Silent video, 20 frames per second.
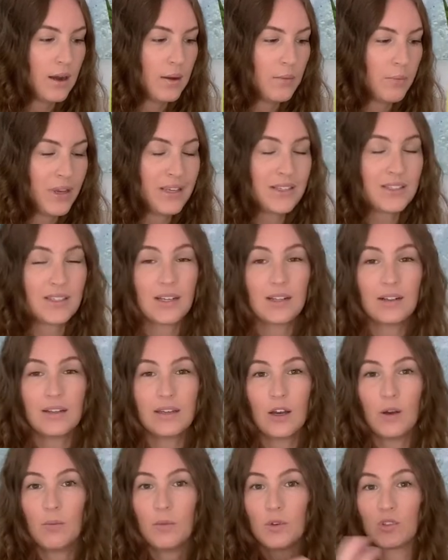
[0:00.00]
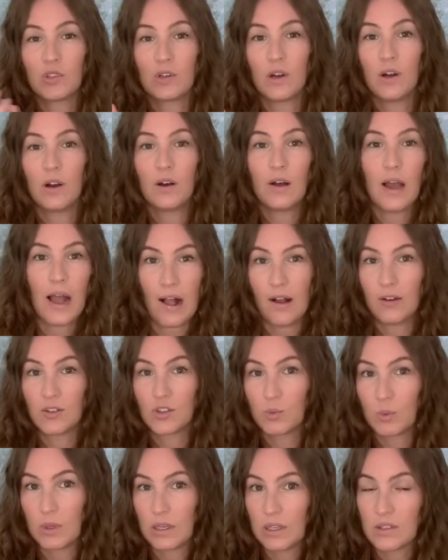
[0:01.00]
basically almost all
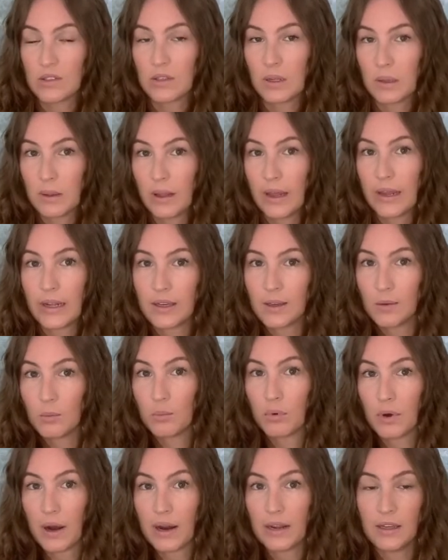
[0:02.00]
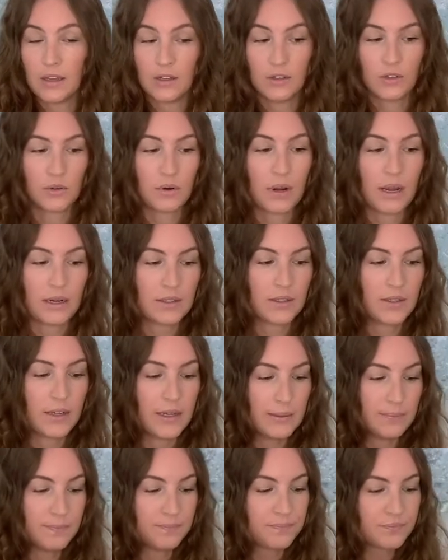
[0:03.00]
houseplants like bright, indirect
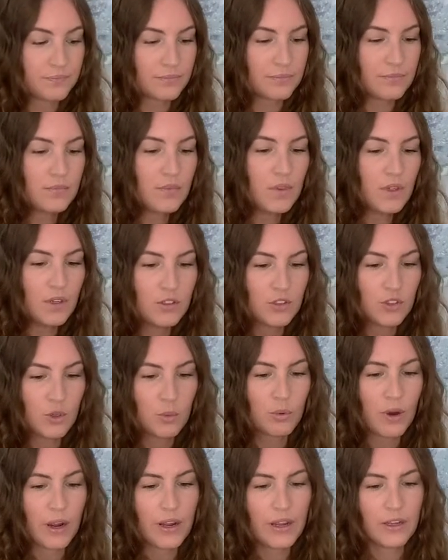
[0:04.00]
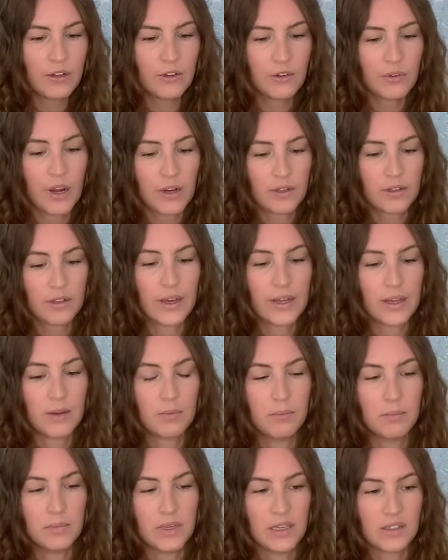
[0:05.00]
light. So bright, indirect light
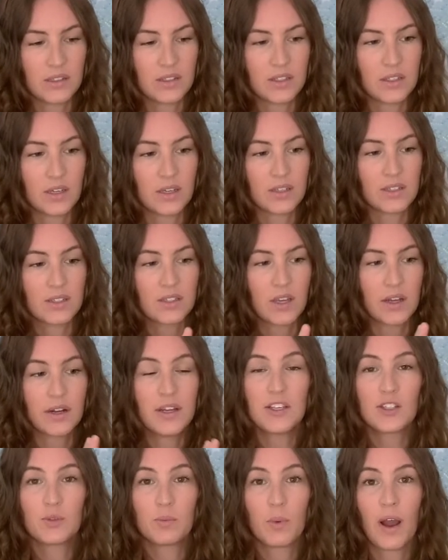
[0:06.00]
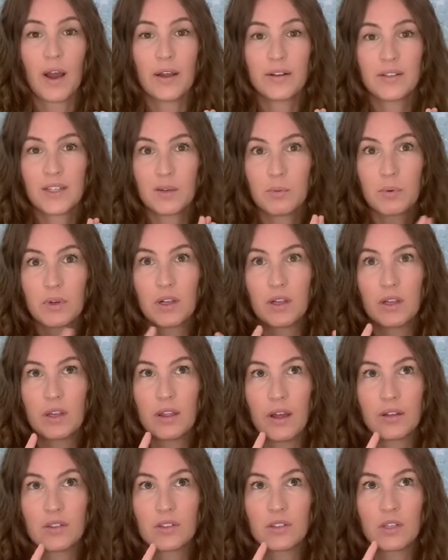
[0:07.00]
means a sunny spot. Typically
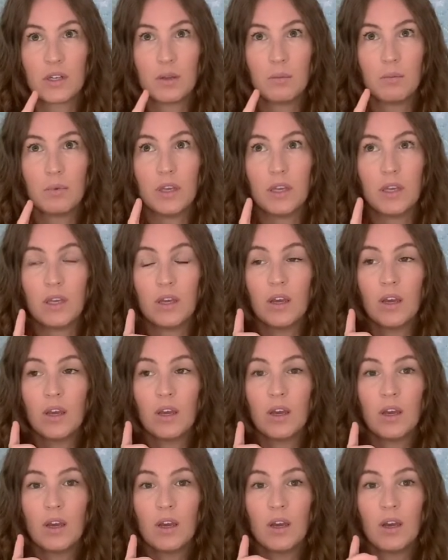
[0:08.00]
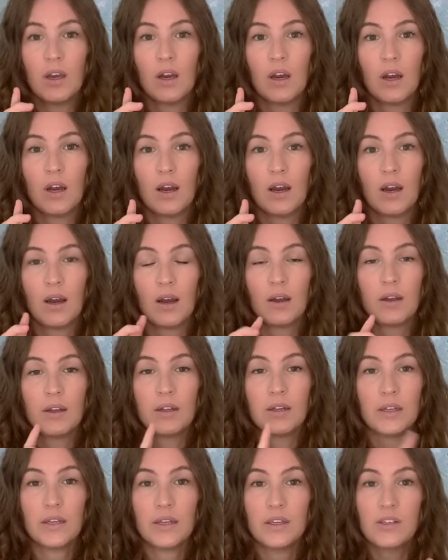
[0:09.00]
that's going to be an
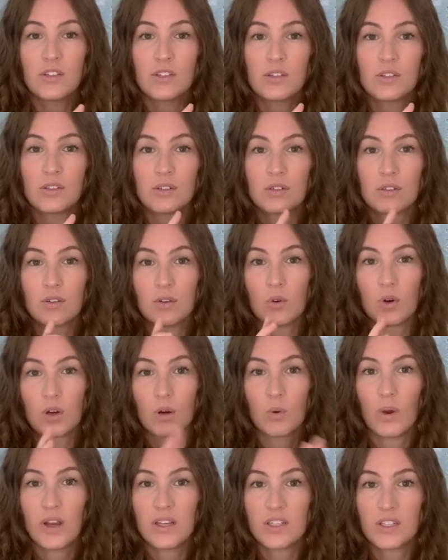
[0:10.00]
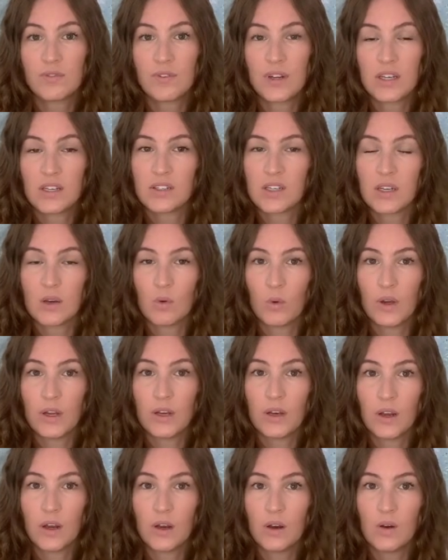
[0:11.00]
east or west facing
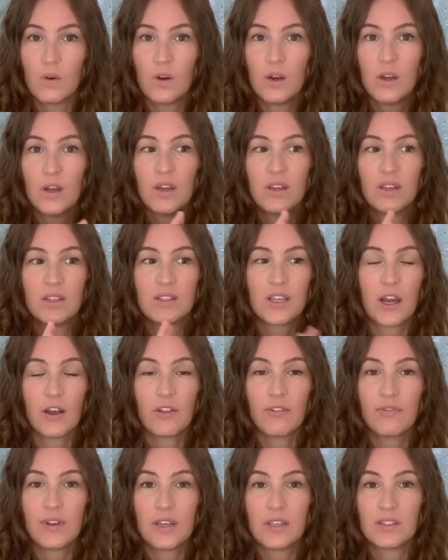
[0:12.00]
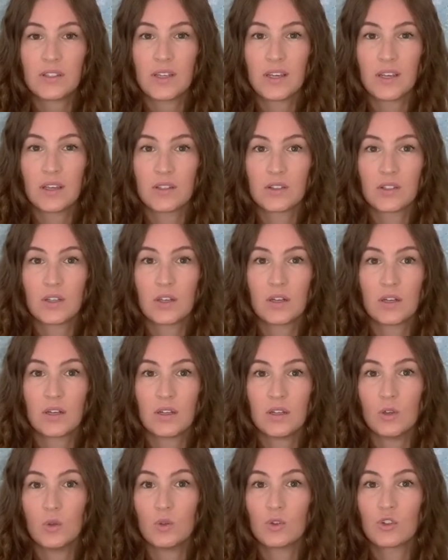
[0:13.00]
window. South facing is going to
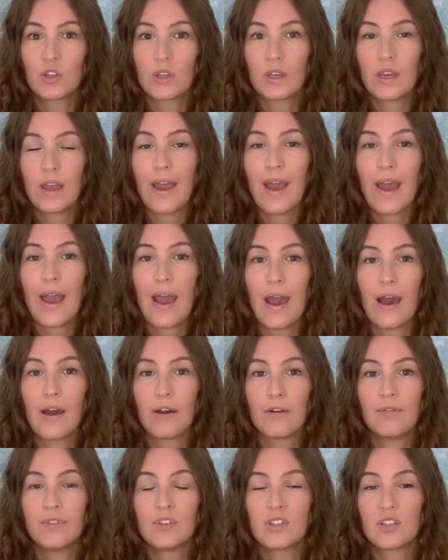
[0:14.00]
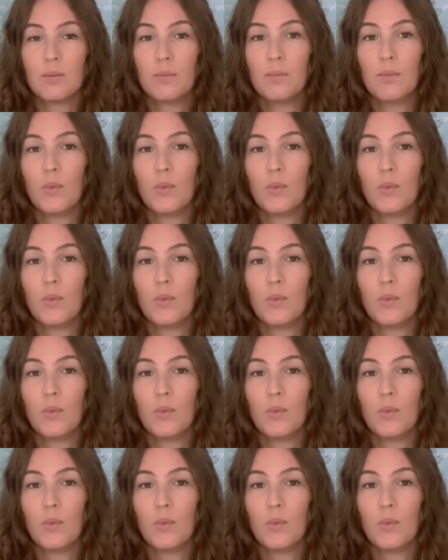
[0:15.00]
usually have some